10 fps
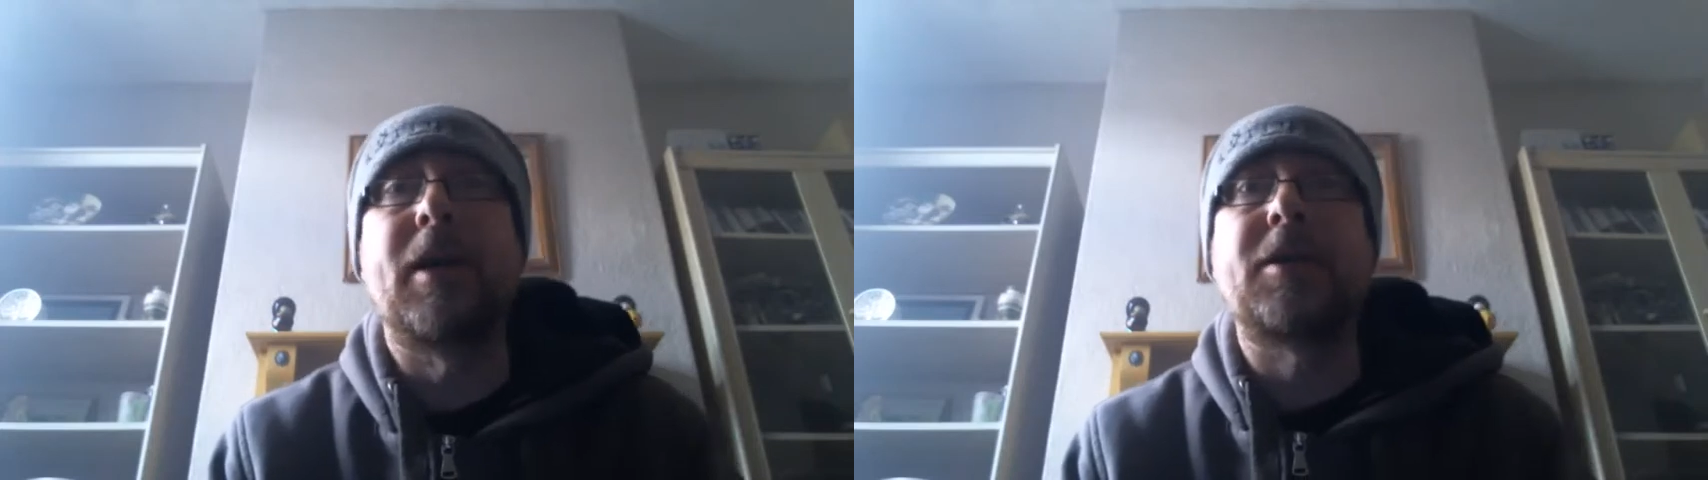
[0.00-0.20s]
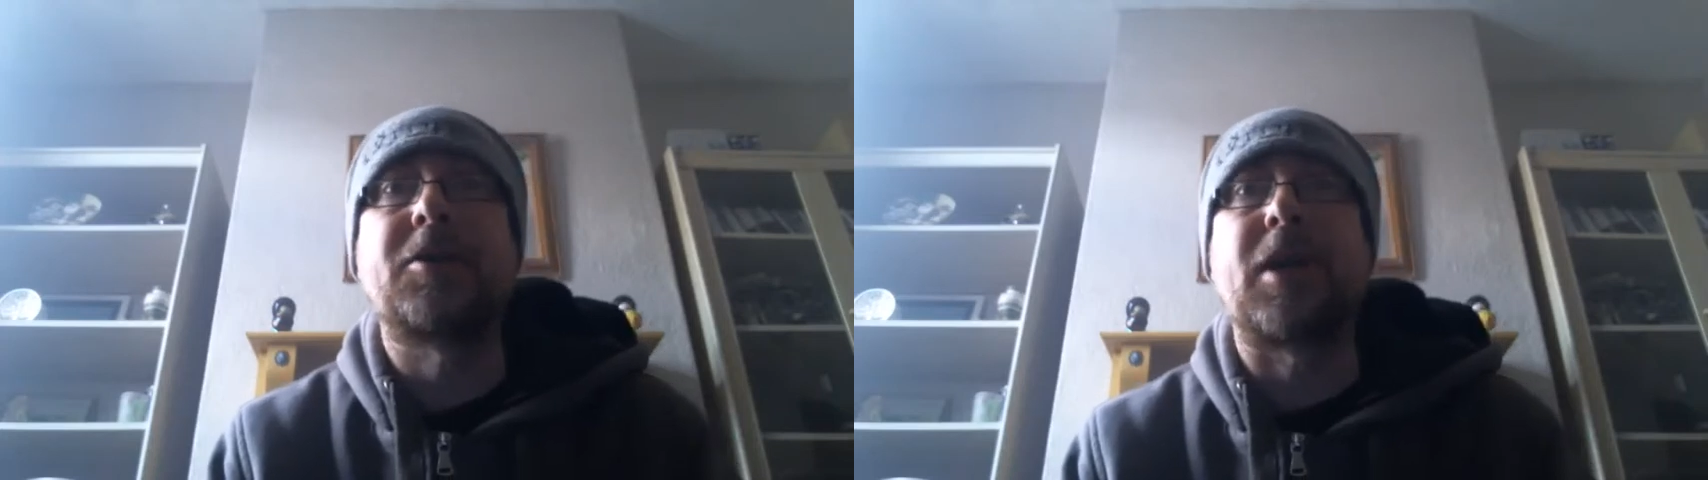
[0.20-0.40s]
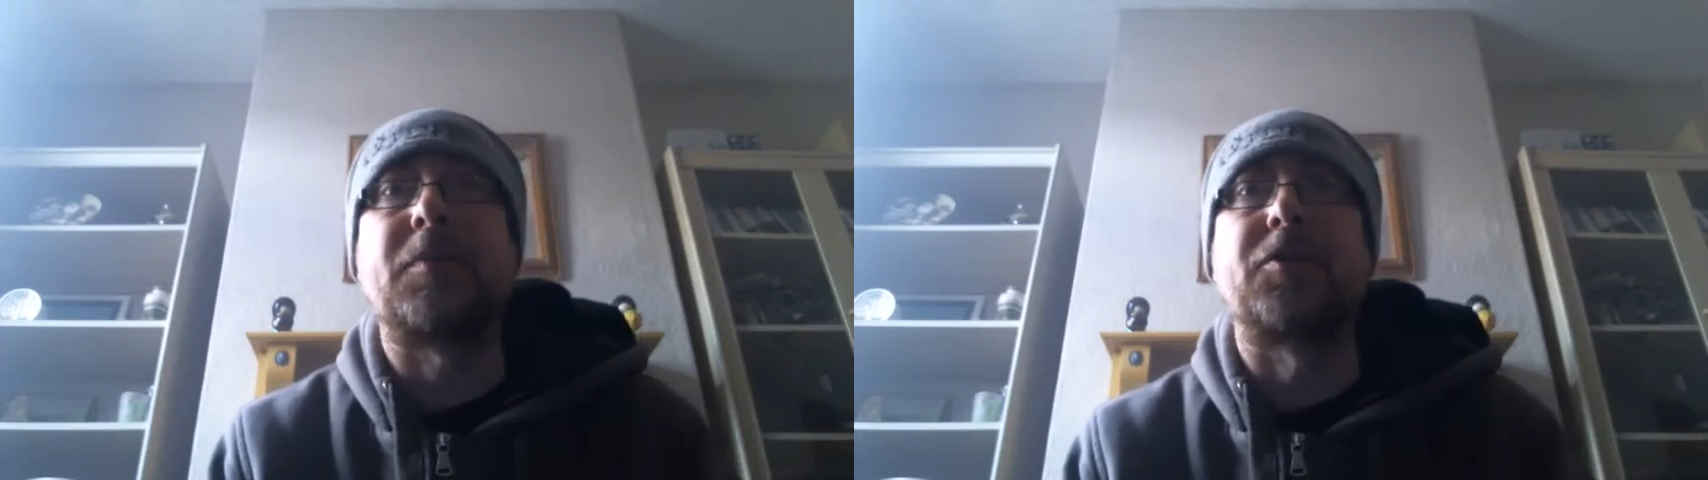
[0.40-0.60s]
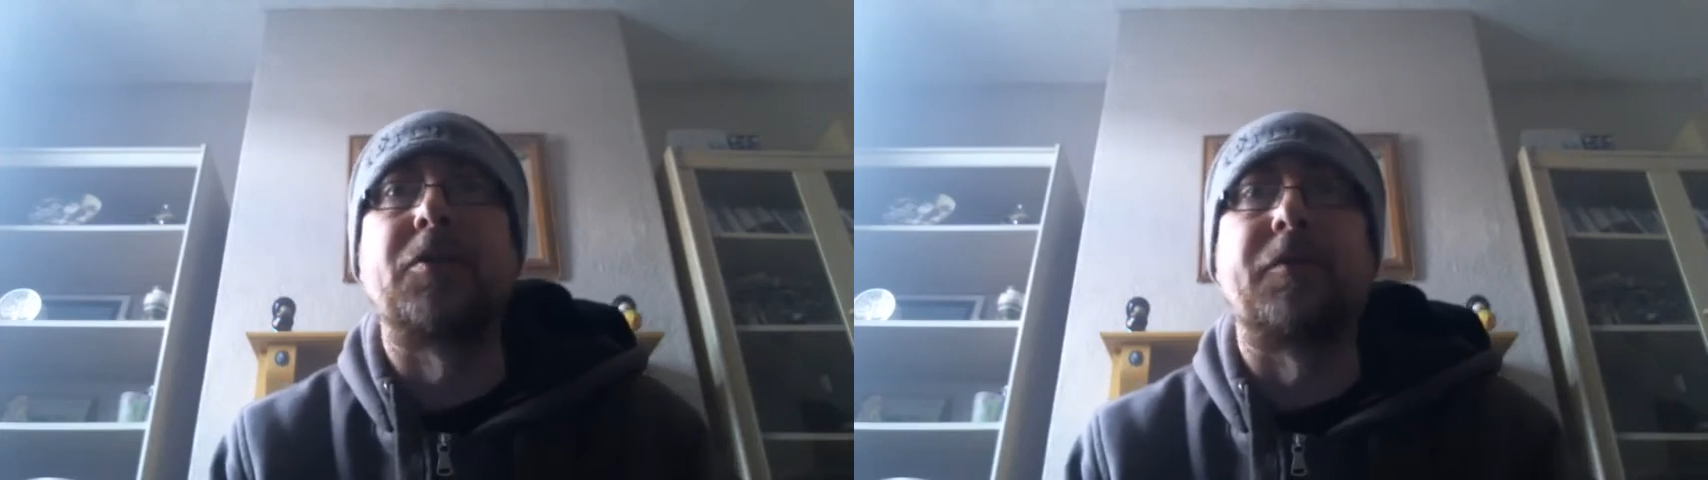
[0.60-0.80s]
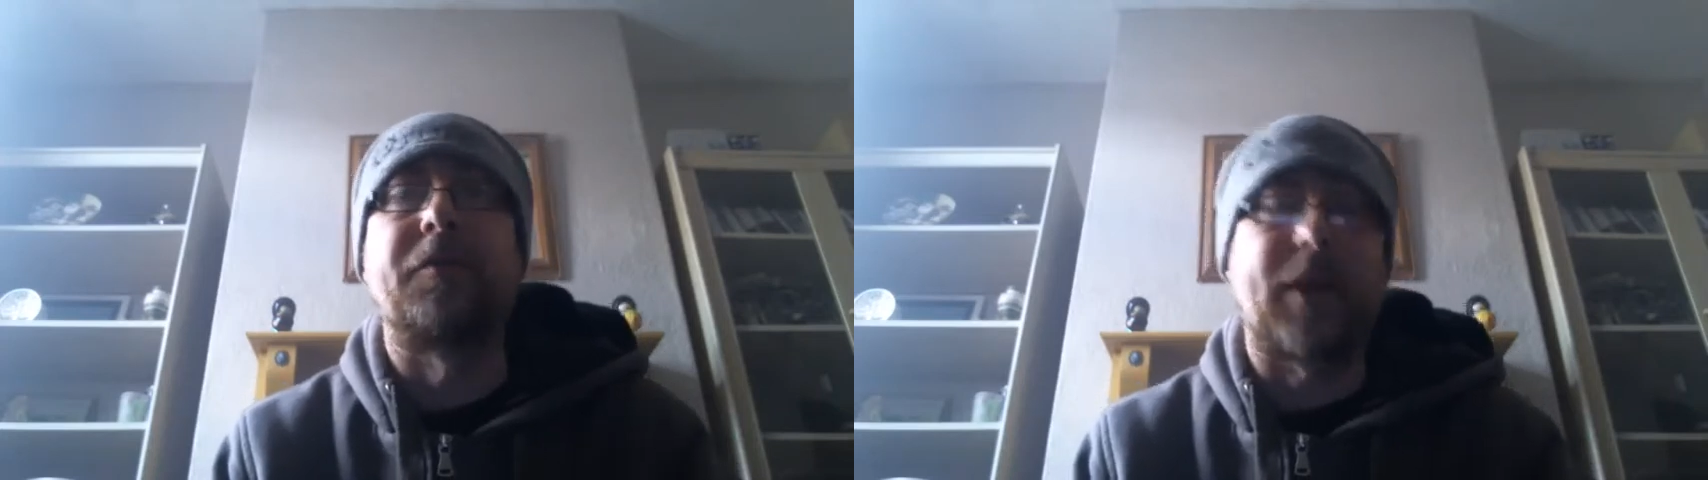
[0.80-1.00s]

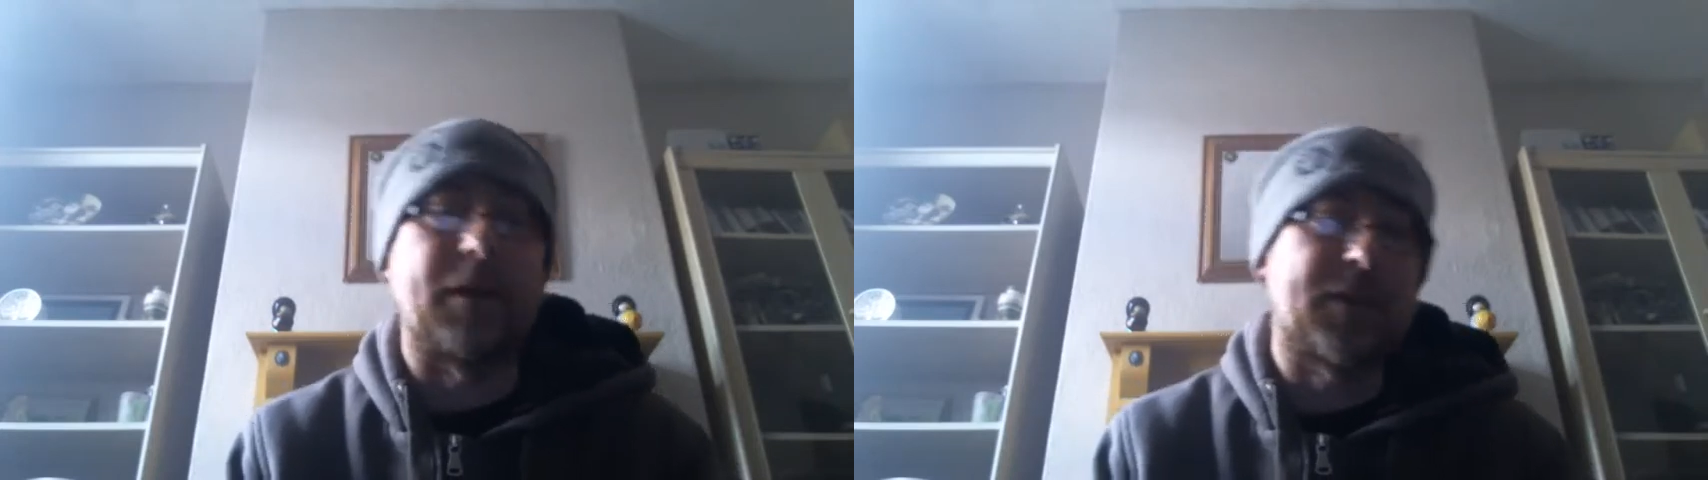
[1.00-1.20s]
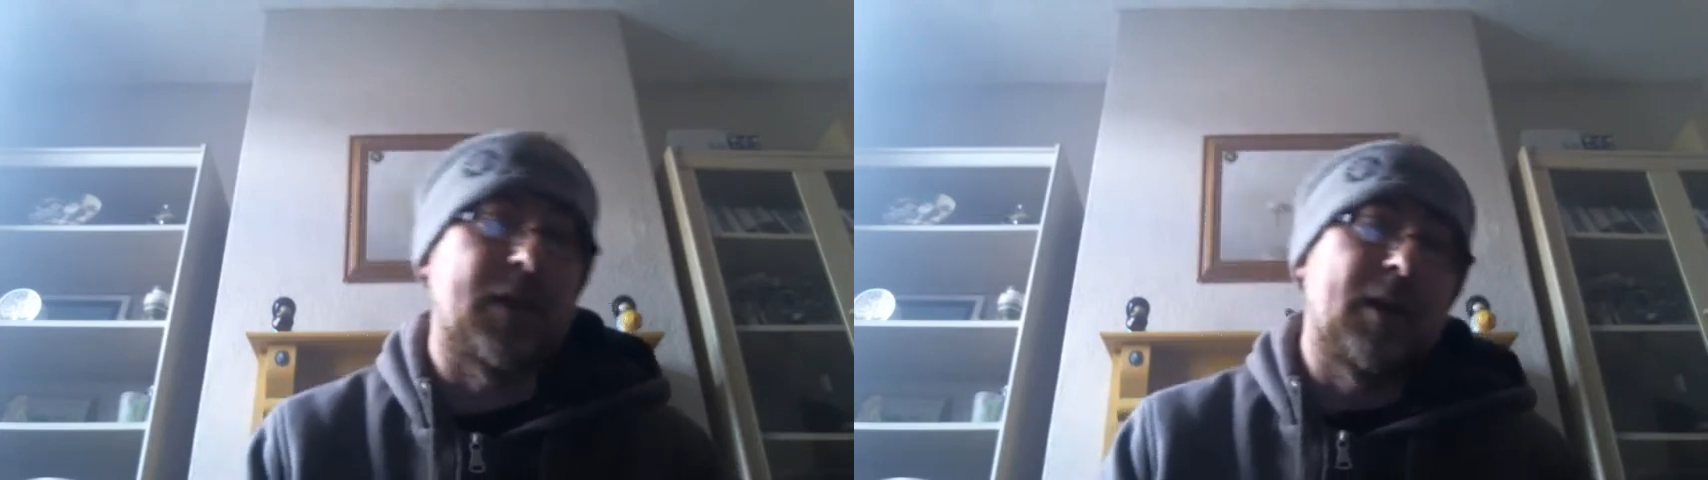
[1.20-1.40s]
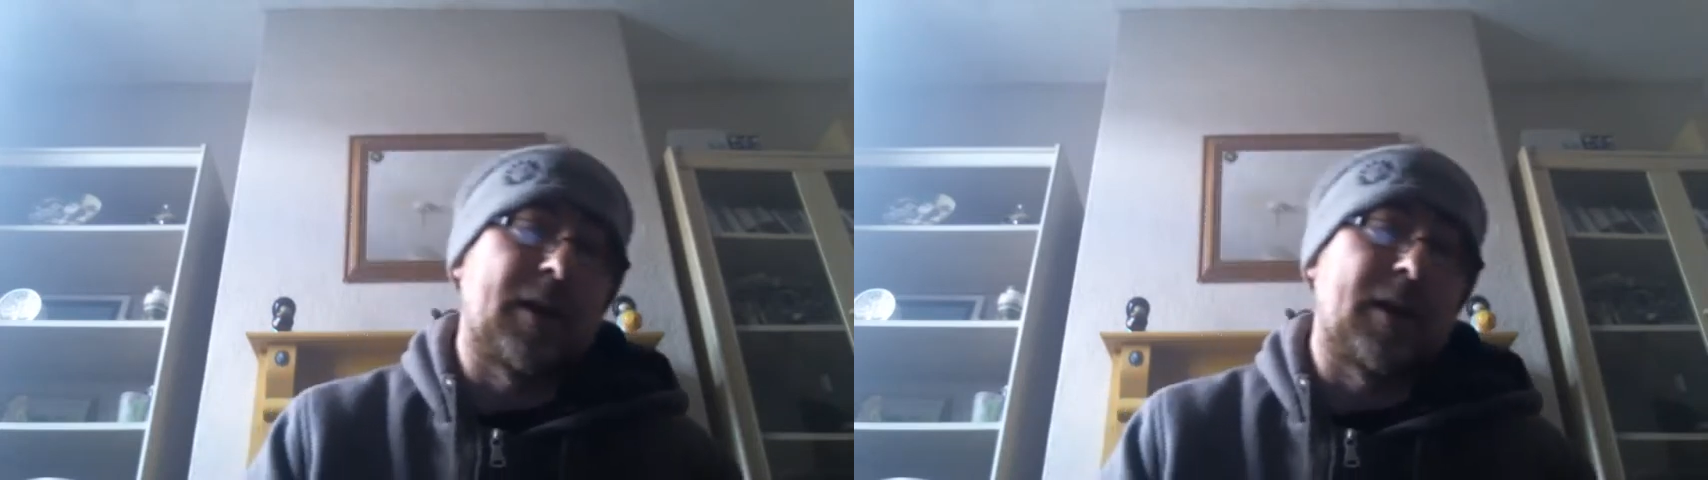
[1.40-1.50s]
Exceptional Vapes.